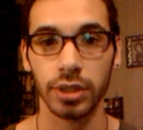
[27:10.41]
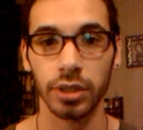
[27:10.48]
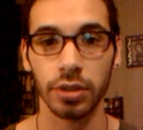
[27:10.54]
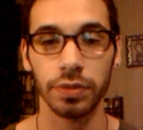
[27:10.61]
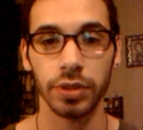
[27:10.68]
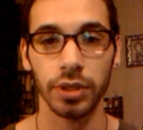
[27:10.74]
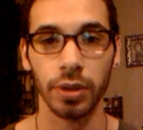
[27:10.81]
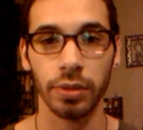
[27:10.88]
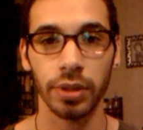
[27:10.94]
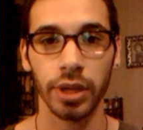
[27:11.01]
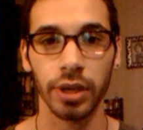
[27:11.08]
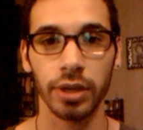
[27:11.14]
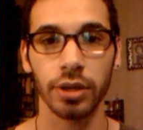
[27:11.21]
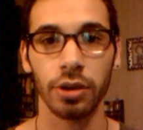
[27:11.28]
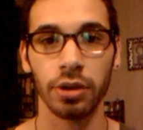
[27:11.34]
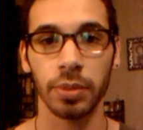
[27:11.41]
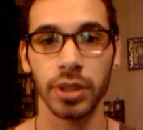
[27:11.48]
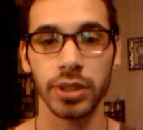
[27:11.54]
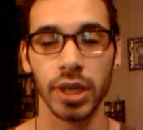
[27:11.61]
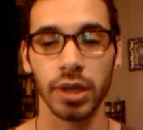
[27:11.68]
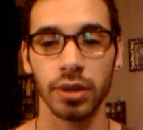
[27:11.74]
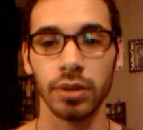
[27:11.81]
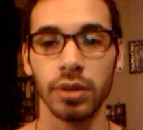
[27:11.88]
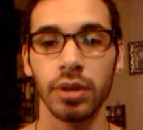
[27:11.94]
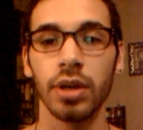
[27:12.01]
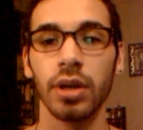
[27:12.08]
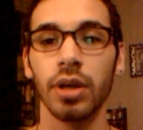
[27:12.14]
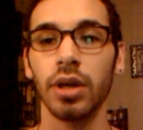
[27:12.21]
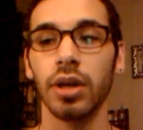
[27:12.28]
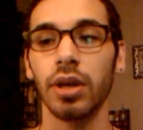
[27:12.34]
If you go there, go to my channel
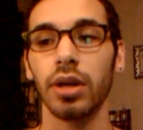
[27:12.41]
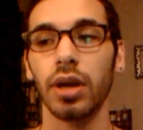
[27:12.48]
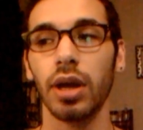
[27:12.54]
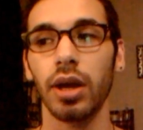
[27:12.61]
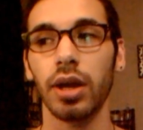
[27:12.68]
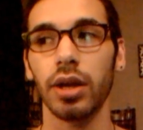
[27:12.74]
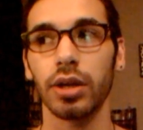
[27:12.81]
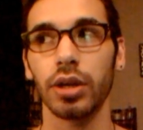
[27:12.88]
and